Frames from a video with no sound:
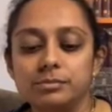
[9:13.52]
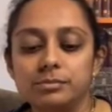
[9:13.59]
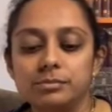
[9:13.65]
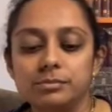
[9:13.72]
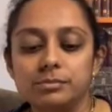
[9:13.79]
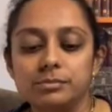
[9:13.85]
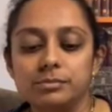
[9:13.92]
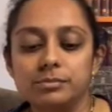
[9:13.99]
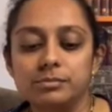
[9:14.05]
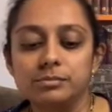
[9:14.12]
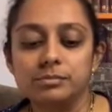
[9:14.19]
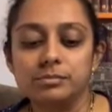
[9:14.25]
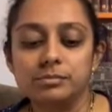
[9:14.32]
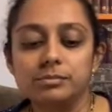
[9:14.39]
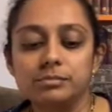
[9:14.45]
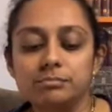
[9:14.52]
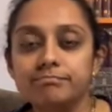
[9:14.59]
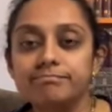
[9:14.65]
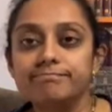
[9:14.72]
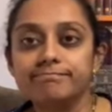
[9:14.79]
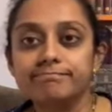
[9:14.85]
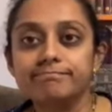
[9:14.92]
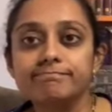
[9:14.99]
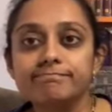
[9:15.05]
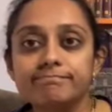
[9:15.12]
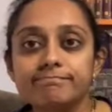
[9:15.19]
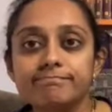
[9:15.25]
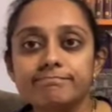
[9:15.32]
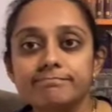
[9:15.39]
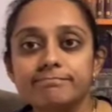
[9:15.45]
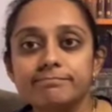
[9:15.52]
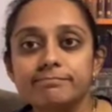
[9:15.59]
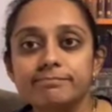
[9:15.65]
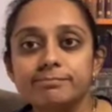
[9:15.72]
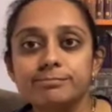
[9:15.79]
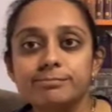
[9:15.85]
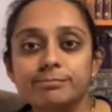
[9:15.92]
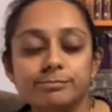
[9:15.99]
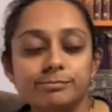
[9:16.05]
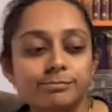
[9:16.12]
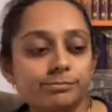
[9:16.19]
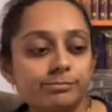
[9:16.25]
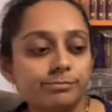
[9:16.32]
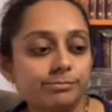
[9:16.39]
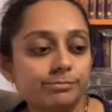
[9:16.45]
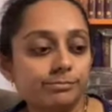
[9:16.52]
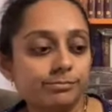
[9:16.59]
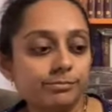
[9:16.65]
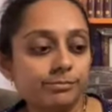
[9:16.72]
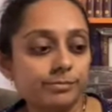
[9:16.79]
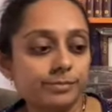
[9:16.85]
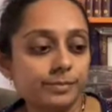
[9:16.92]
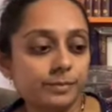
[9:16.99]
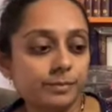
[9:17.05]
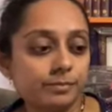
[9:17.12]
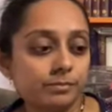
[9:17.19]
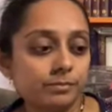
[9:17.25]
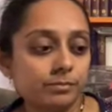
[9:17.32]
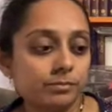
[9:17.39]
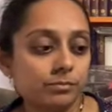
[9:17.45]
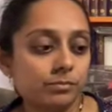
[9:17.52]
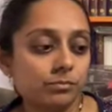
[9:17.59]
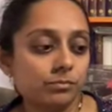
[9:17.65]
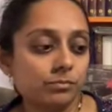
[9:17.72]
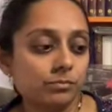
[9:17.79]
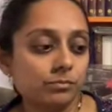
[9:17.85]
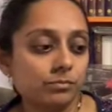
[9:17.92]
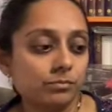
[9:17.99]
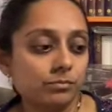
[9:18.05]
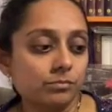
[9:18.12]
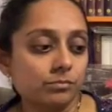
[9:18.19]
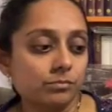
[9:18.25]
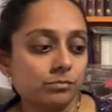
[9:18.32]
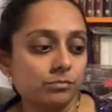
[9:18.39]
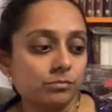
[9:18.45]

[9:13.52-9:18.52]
(silent)